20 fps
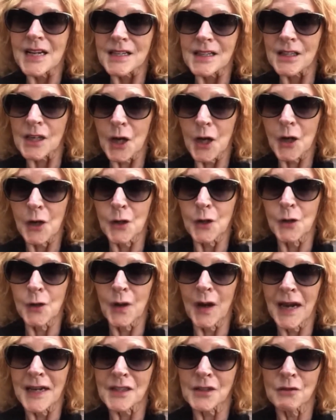
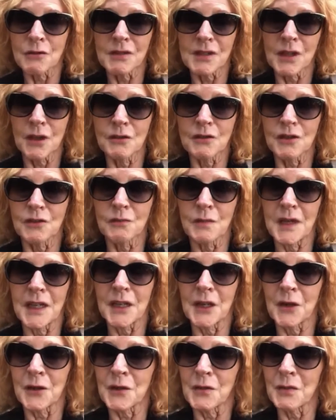So as a result of
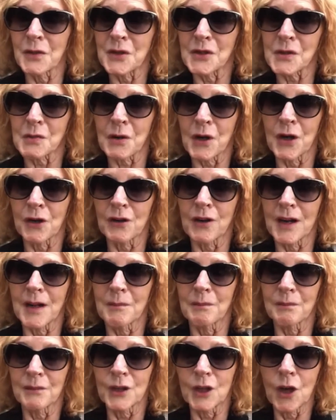being on the Boost
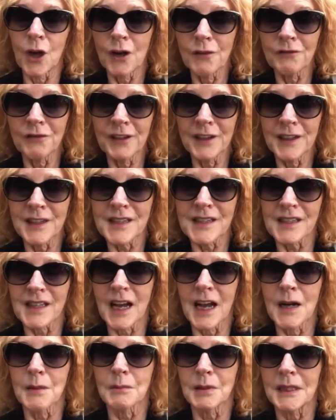program, confidence
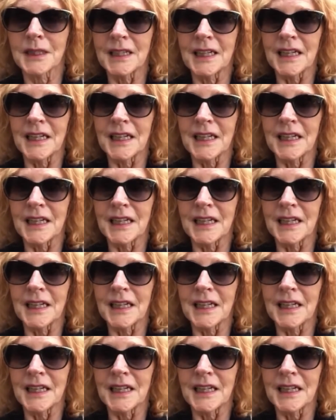up.